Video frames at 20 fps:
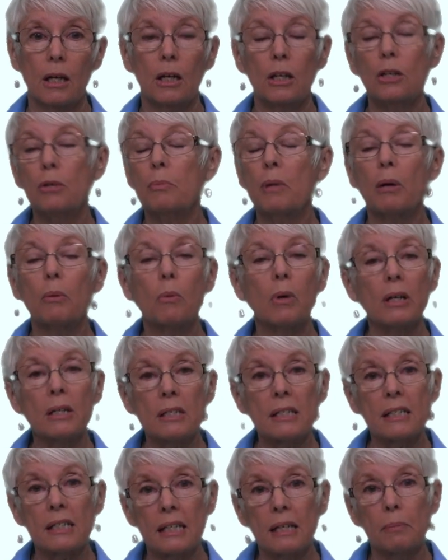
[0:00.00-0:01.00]
You may want
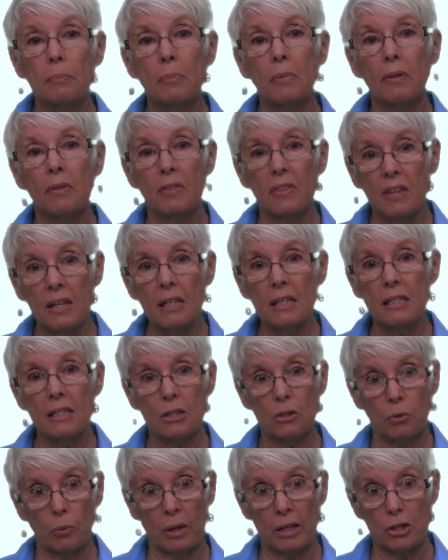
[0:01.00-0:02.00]
to skip these
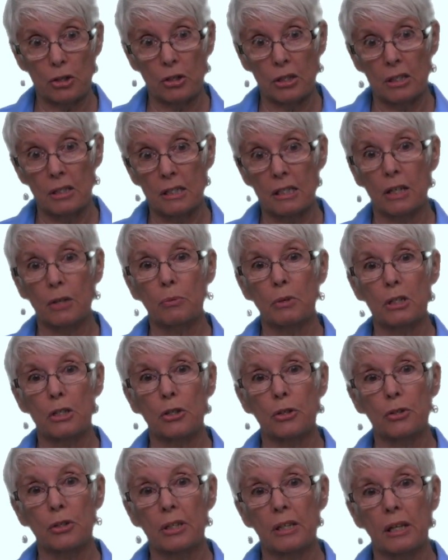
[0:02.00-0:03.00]
questions and
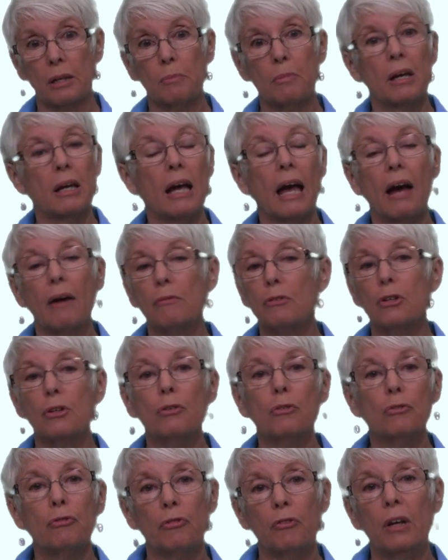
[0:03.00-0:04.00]
return to them after
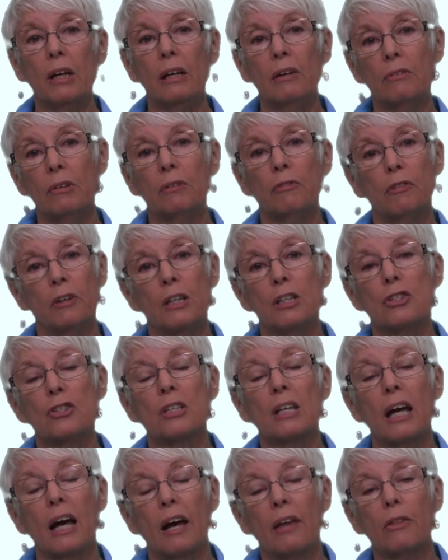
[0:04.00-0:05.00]
you've even finished
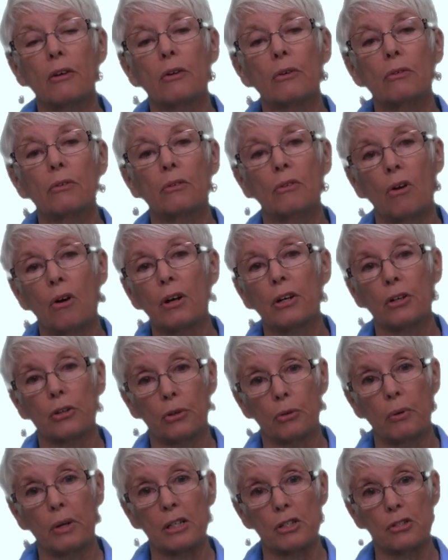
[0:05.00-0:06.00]
the other longer
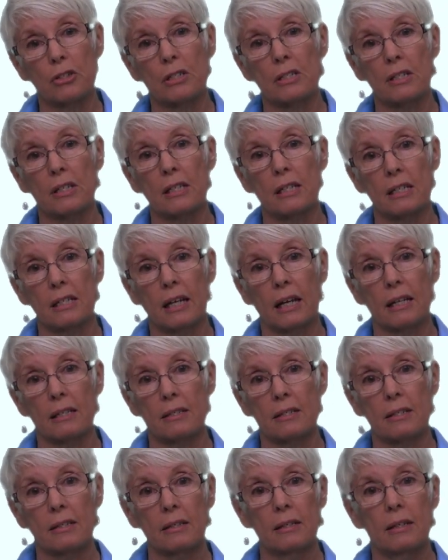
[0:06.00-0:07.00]
questions in the
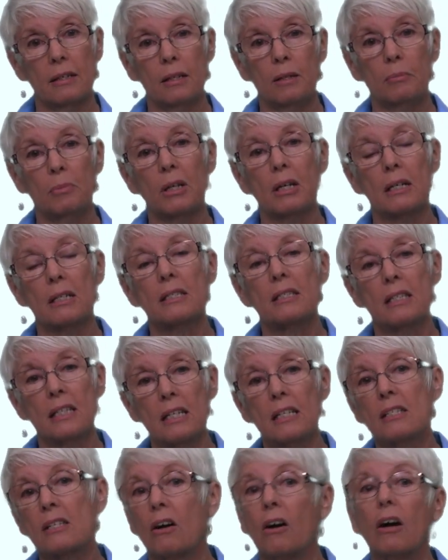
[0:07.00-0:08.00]
test, because
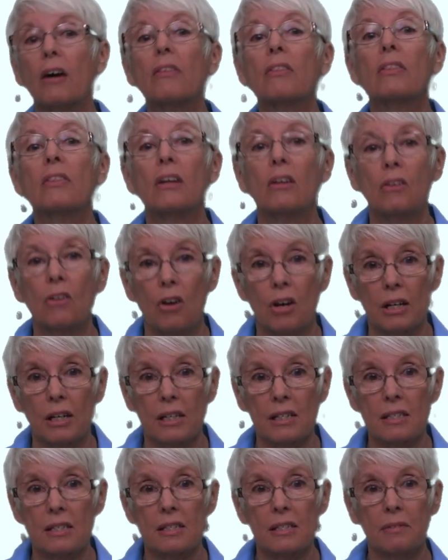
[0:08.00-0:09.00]
these are the
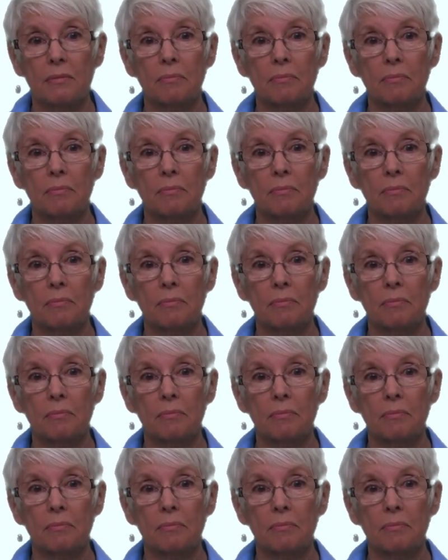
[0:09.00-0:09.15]
longest.